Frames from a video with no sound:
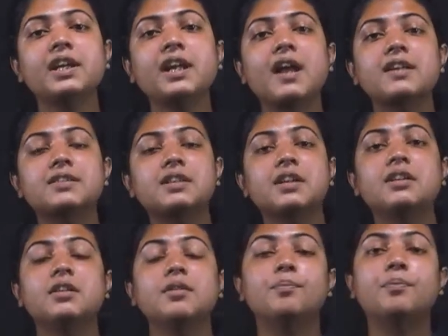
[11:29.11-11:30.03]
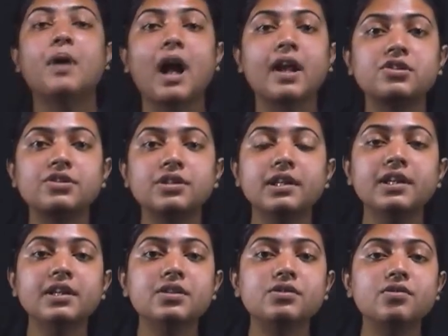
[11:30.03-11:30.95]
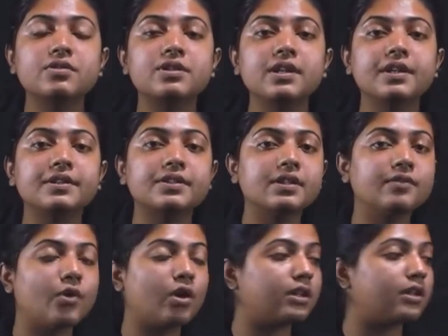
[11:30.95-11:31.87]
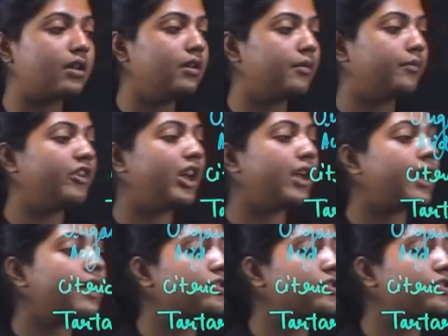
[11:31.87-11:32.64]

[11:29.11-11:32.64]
acid partially dissociates in water, whereas